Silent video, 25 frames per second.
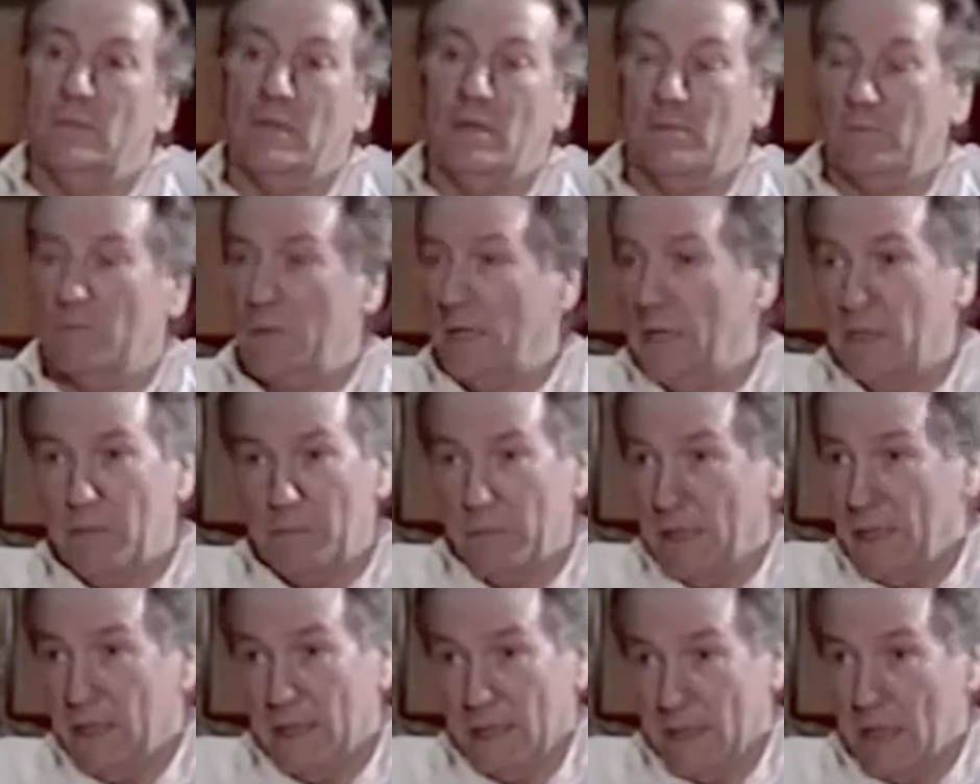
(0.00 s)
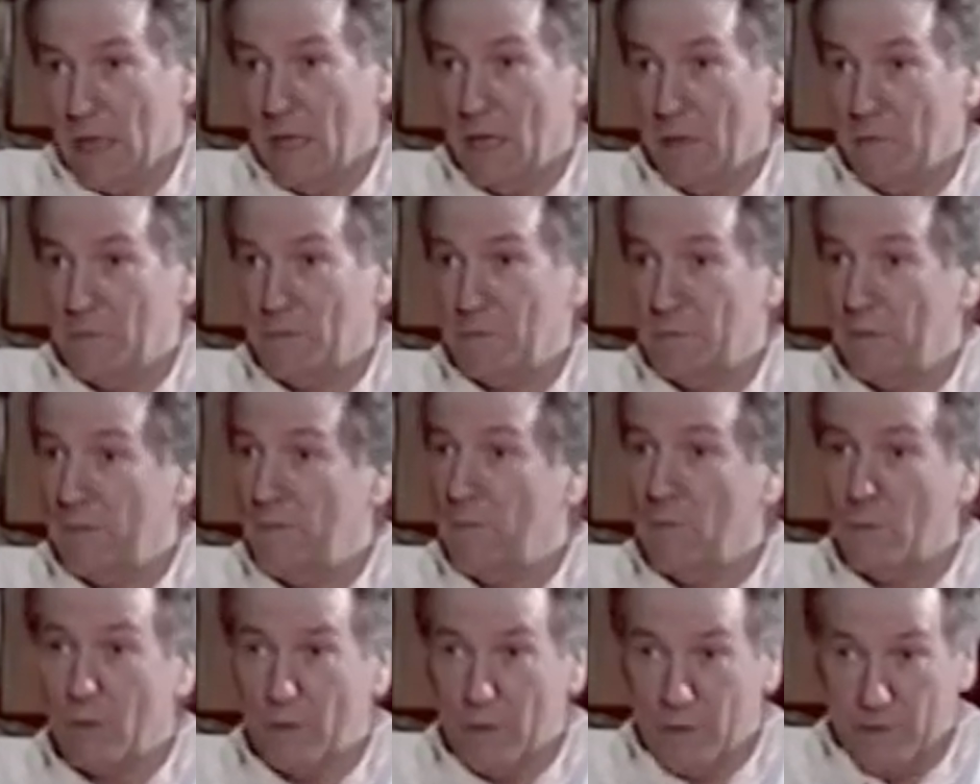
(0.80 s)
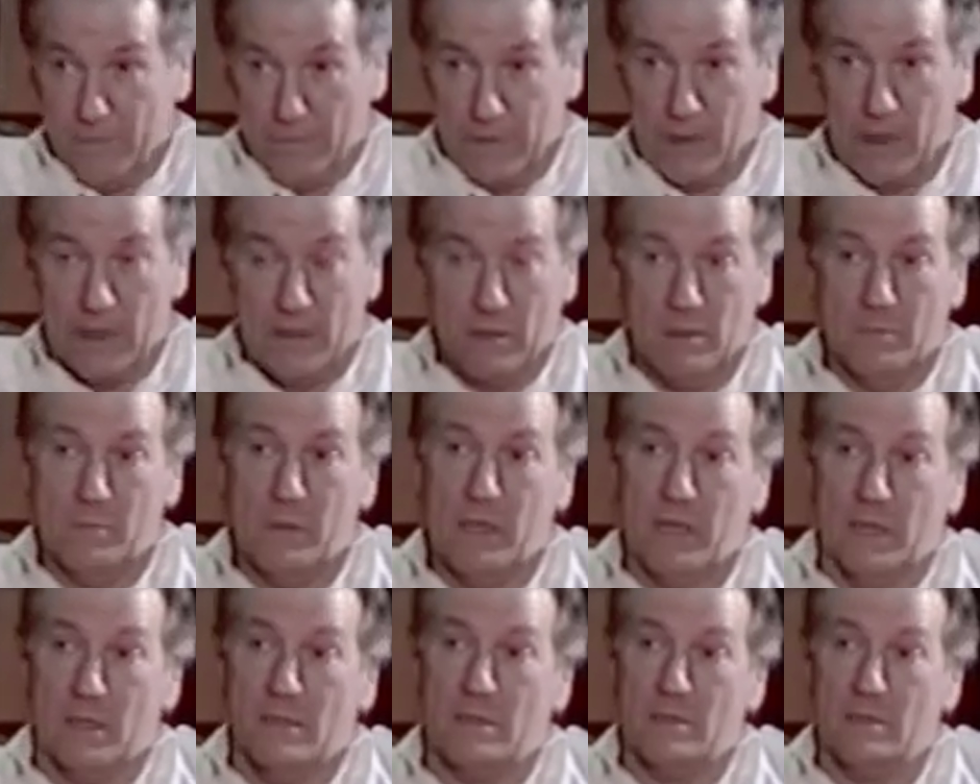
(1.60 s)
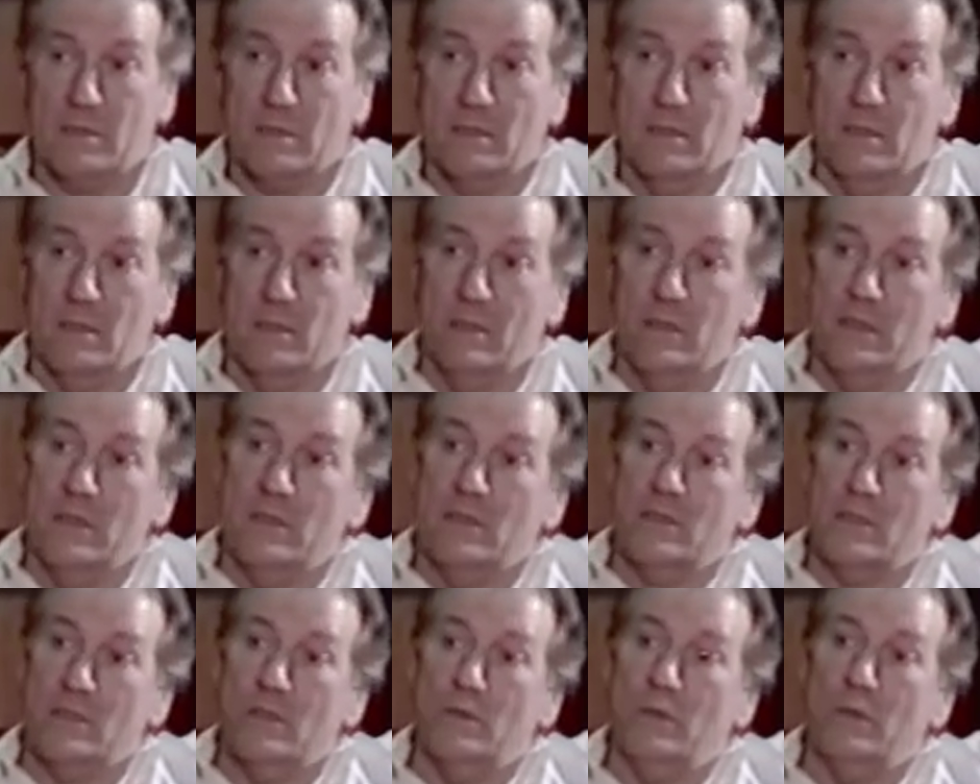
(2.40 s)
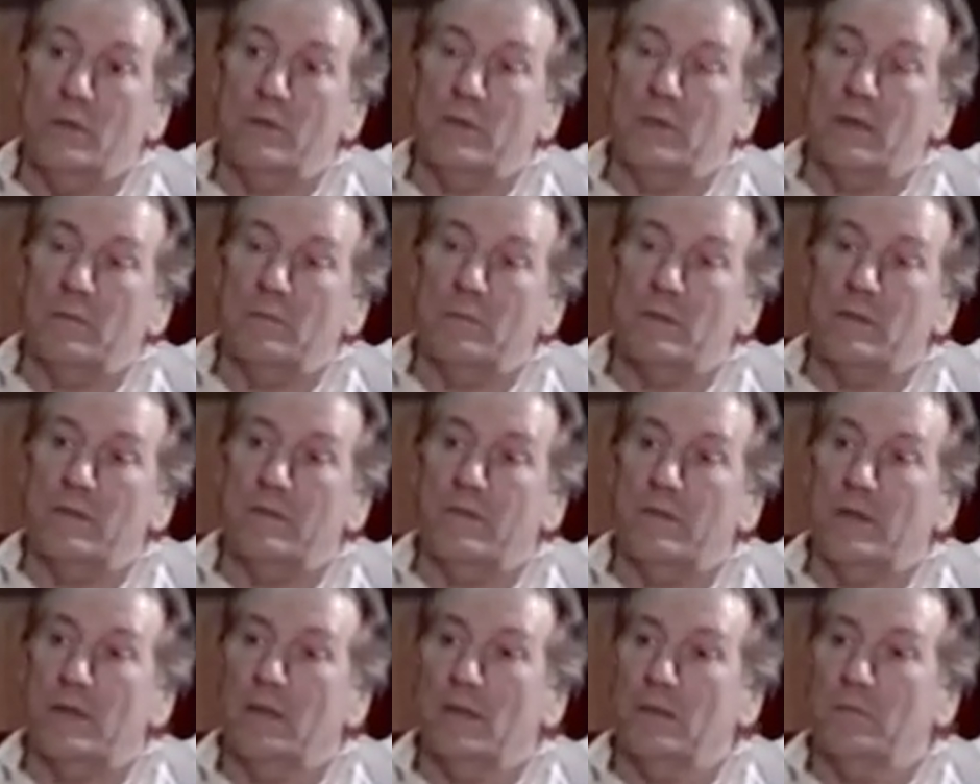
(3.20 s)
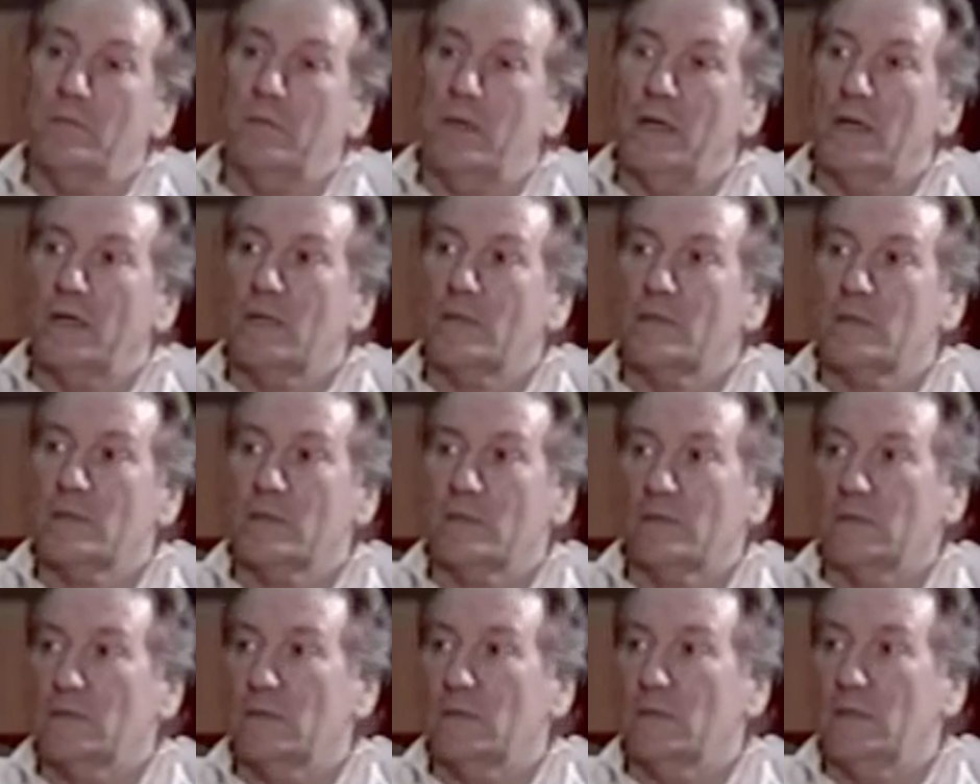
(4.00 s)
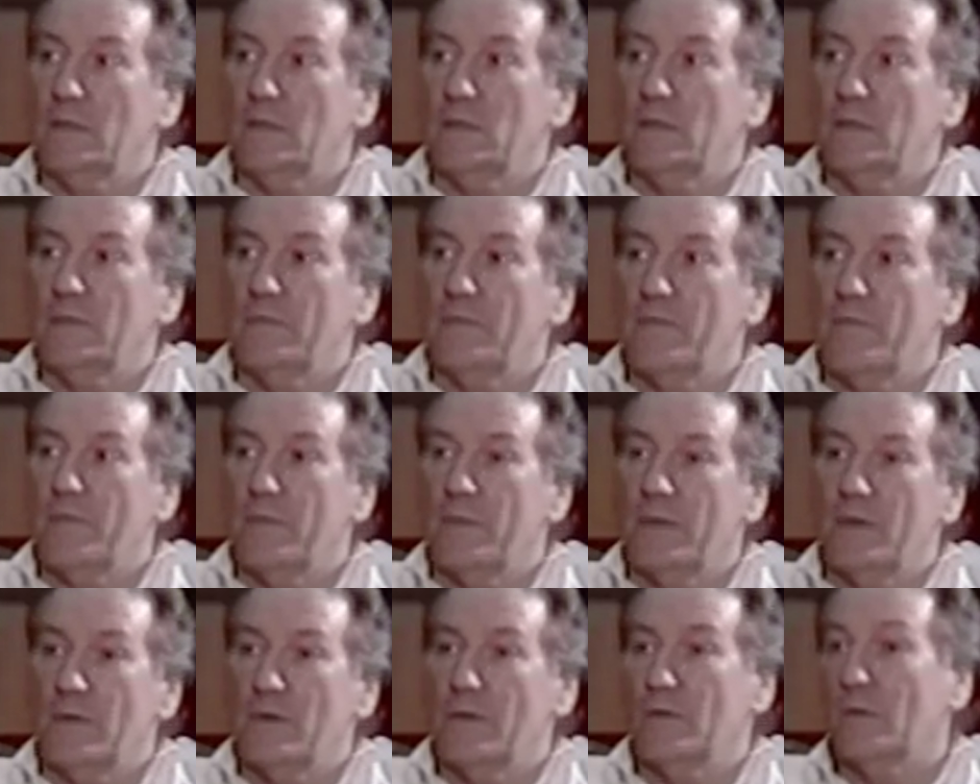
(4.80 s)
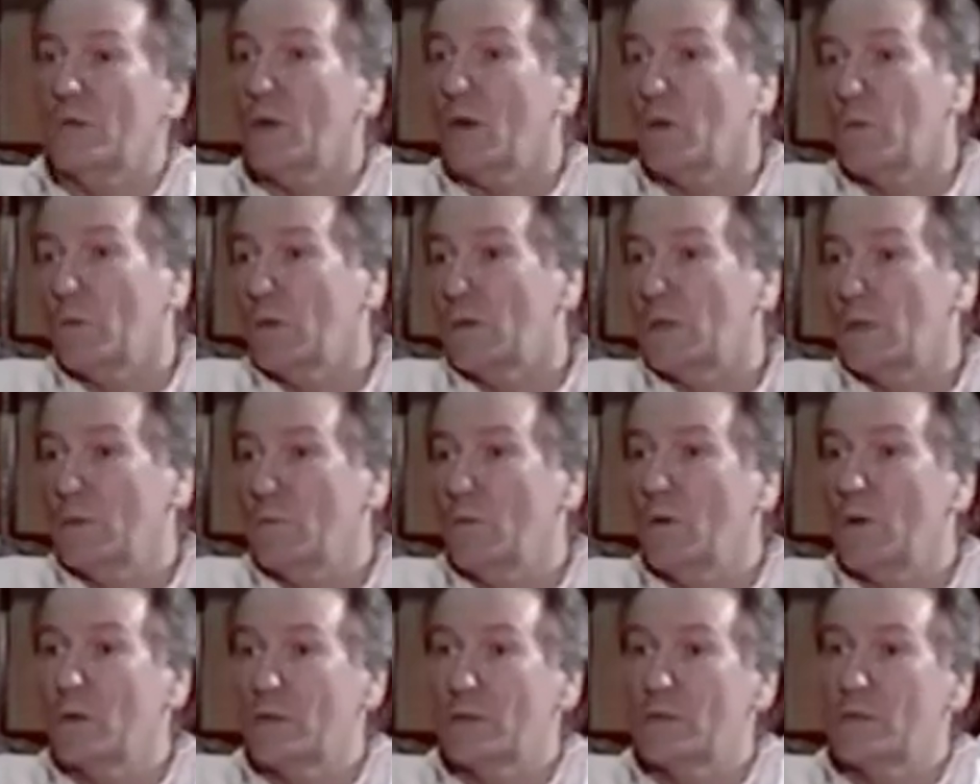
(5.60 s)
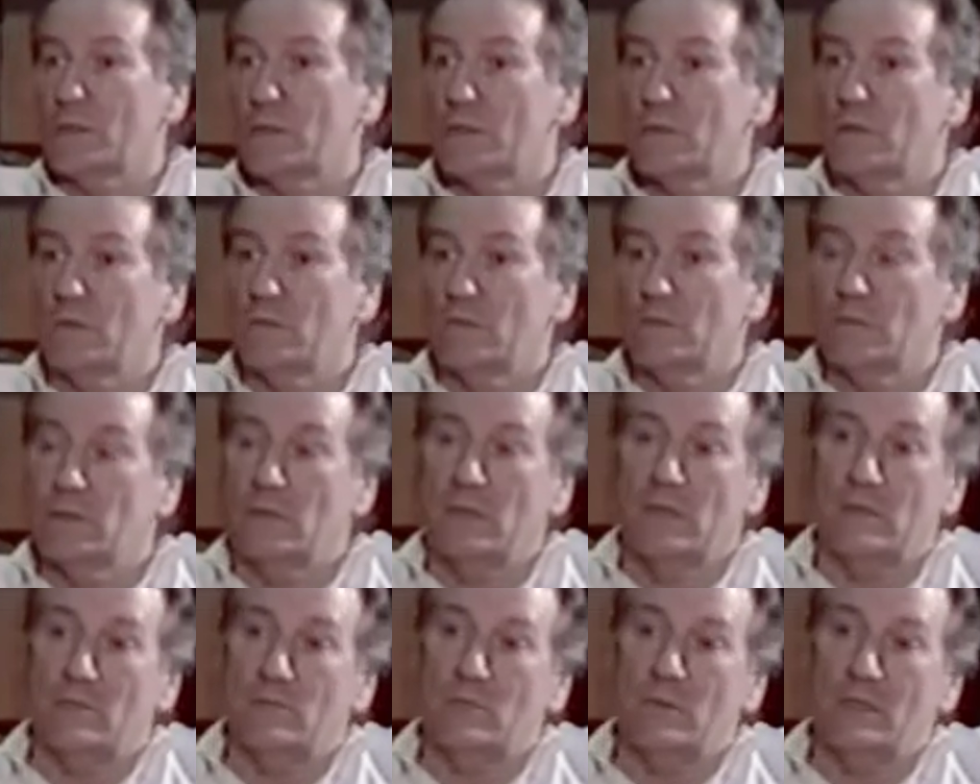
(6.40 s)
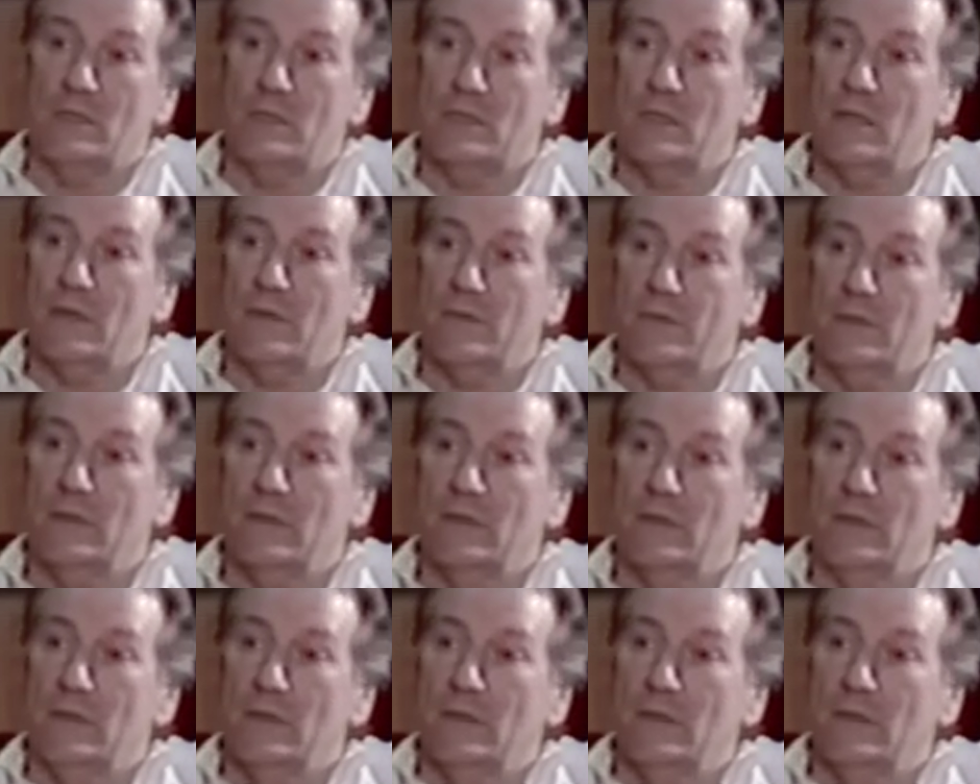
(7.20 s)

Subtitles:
many times before the final mix. So when you come to the final mix, you know what he wants and what he's after.